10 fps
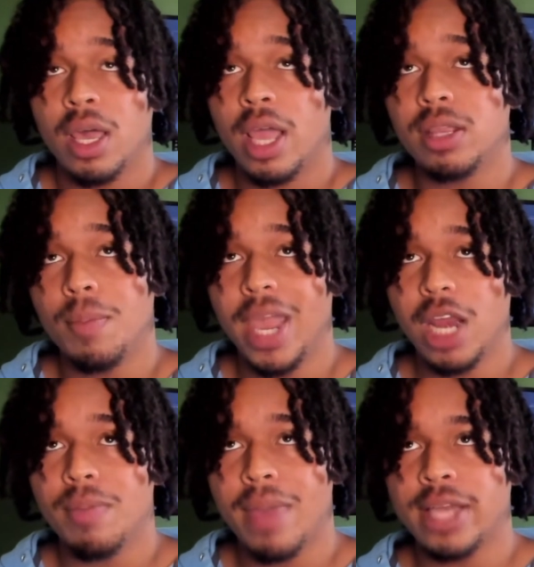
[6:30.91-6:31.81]
And the
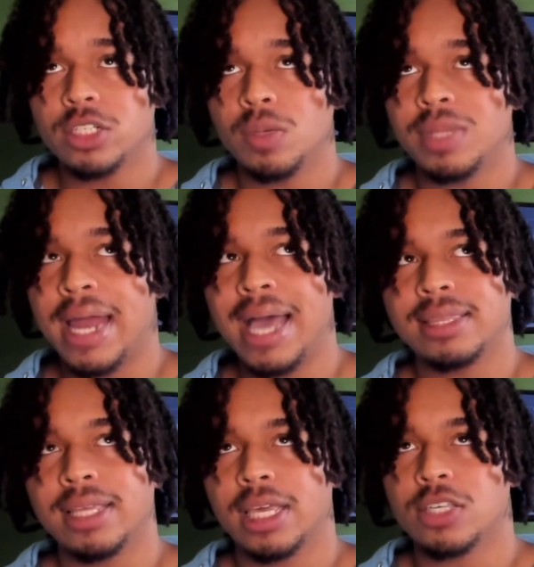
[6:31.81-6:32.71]
main matchup that I
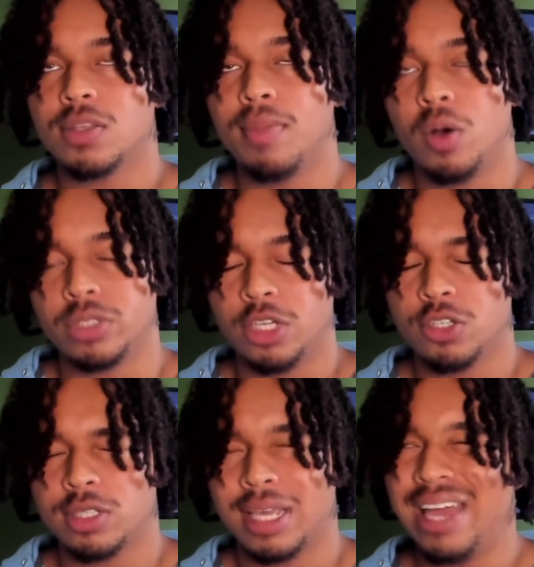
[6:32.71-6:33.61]
think is the most interesting,